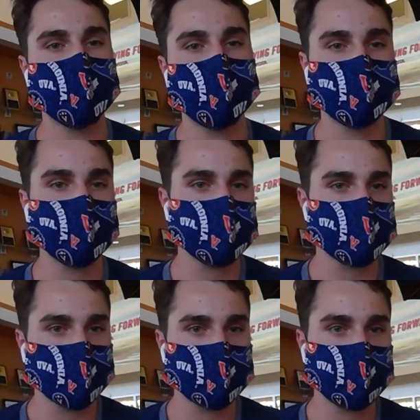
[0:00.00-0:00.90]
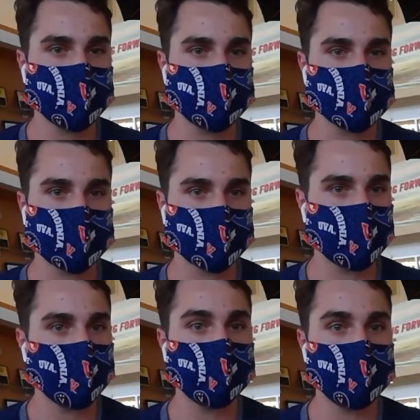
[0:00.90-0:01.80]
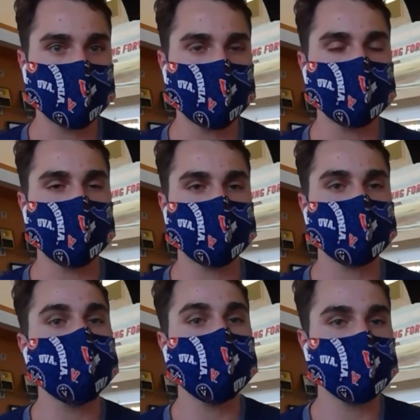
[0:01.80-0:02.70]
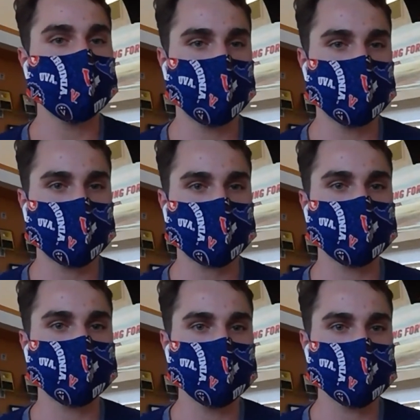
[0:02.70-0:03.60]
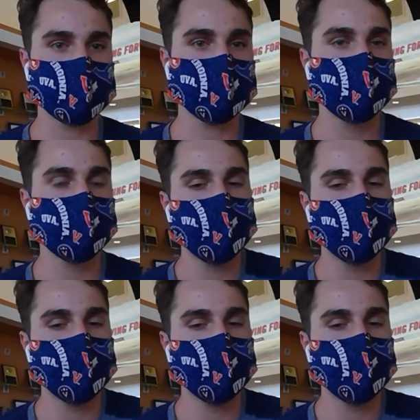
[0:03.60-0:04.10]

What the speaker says: And really solidify those in your own mind before you reach that conclusion.